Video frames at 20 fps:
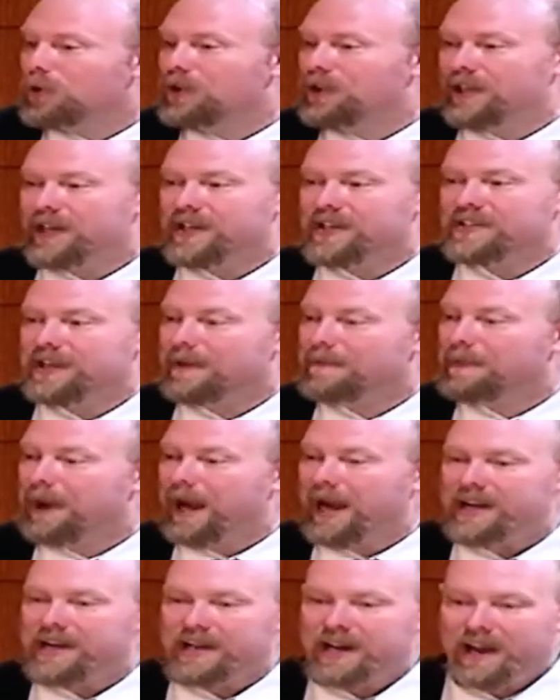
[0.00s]
is it
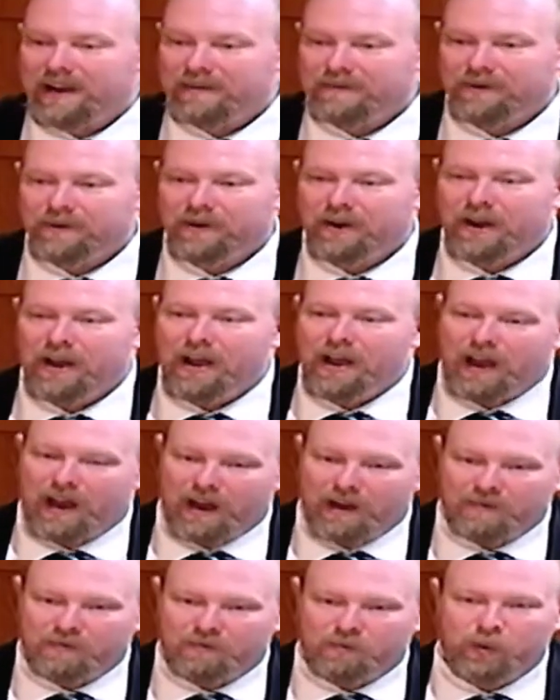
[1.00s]
may never
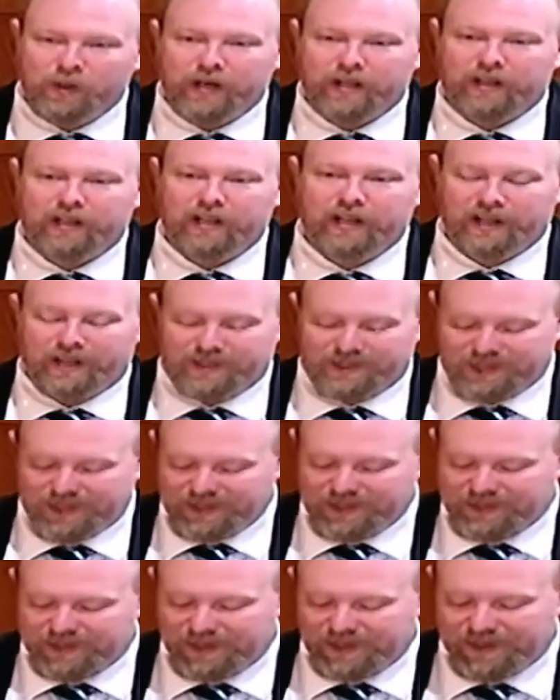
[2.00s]
have really
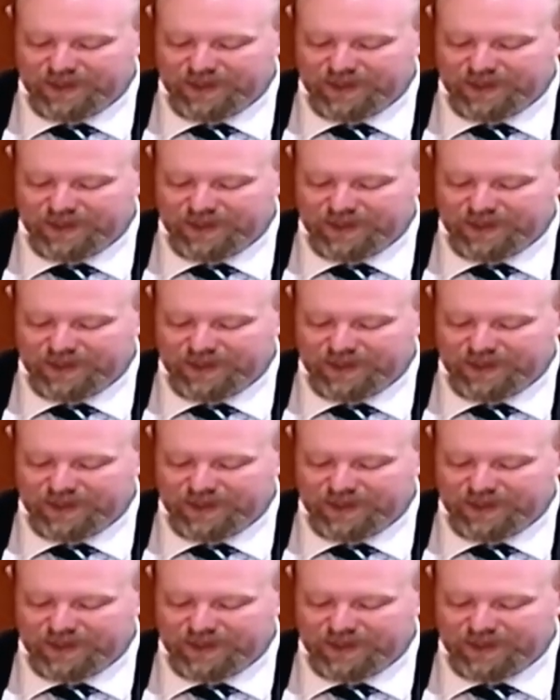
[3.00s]
existed.